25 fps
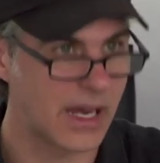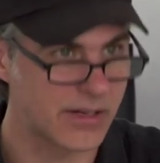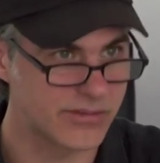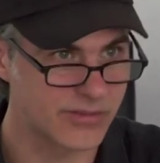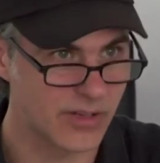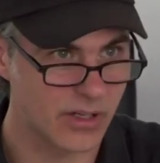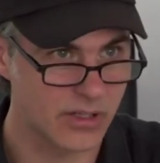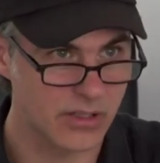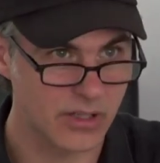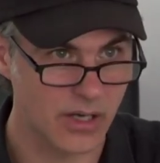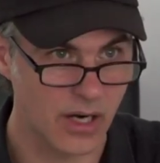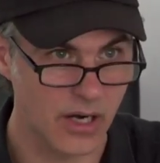
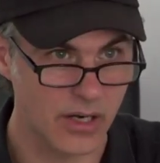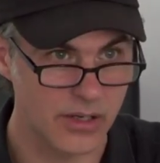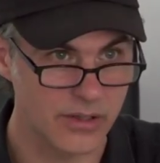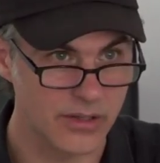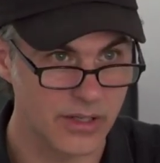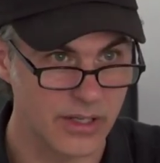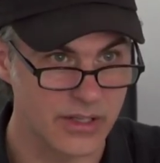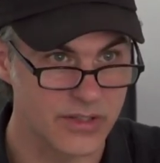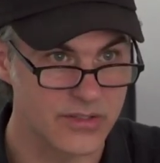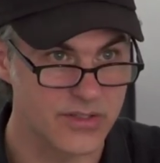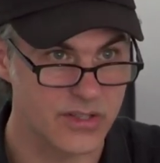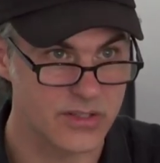
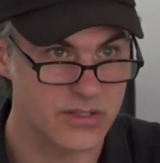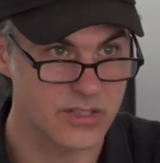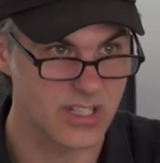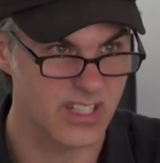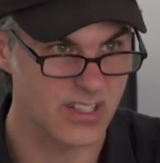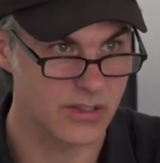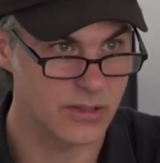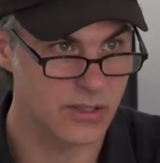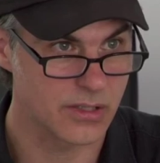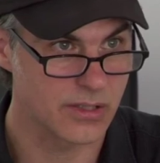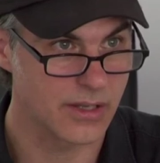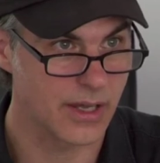avant-garde
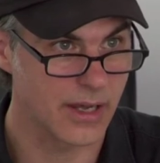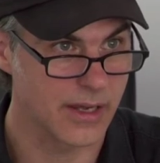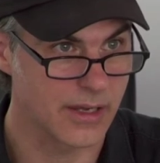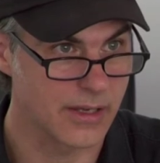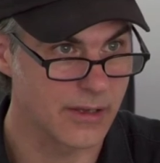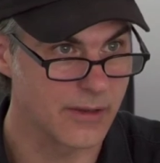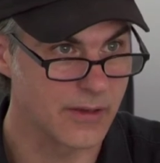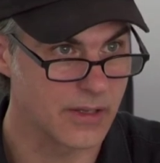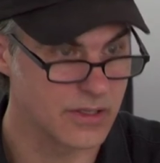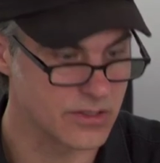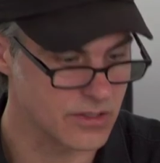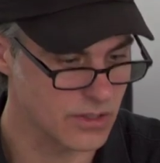existing today
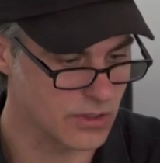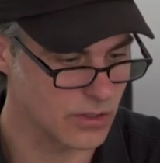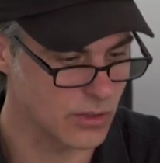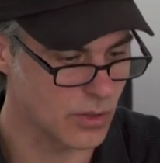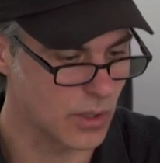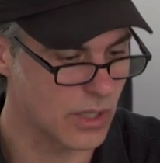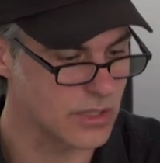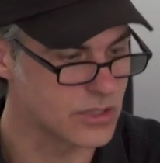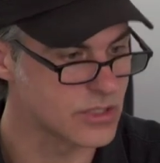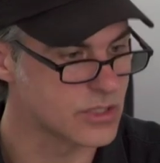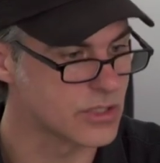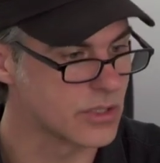is in
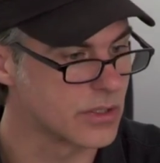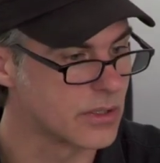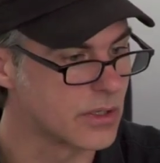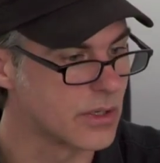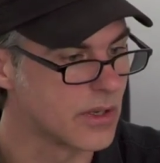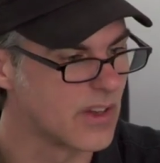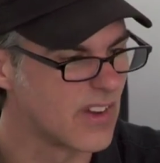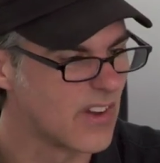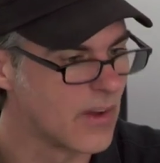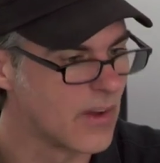question.